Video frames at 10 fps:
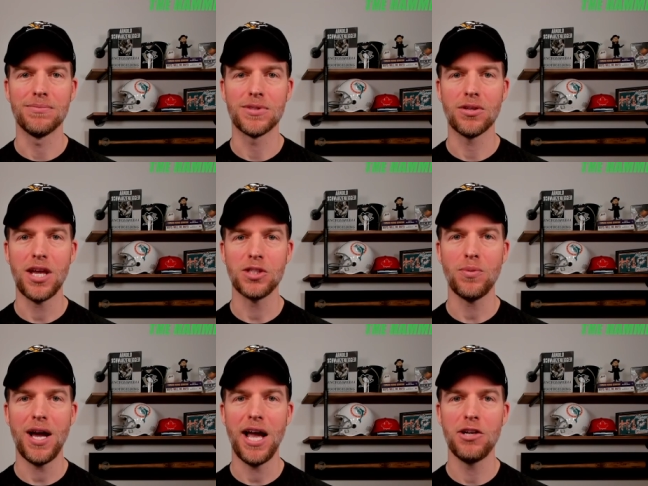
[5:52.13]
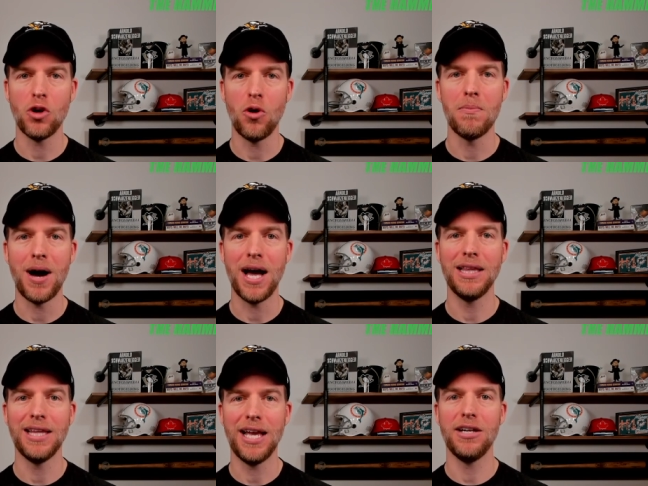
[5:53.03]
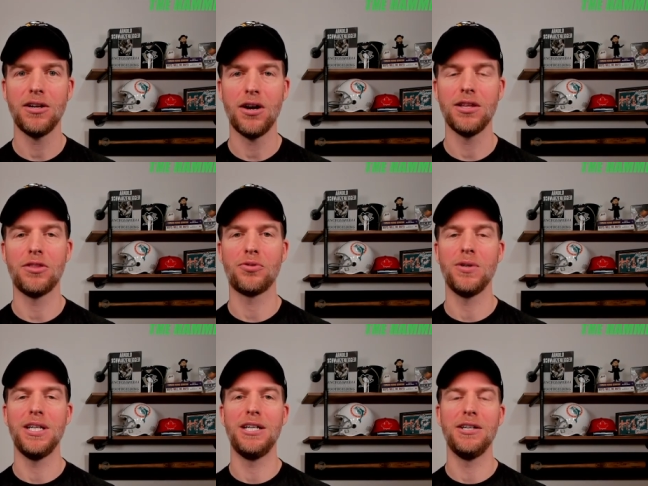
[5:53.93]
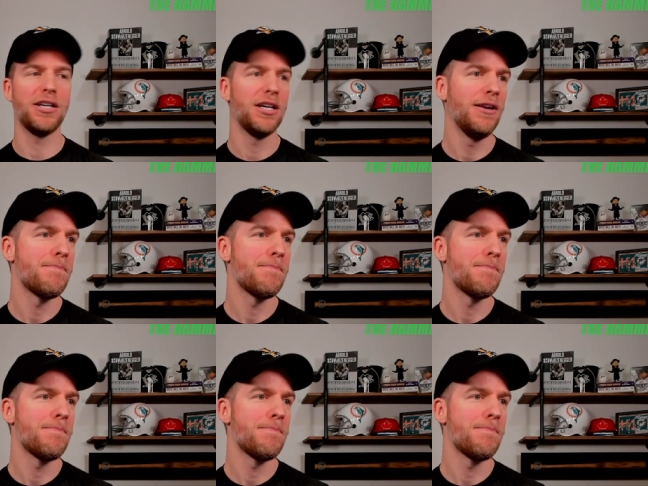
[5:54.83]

So that's why I don't mind landing on the three here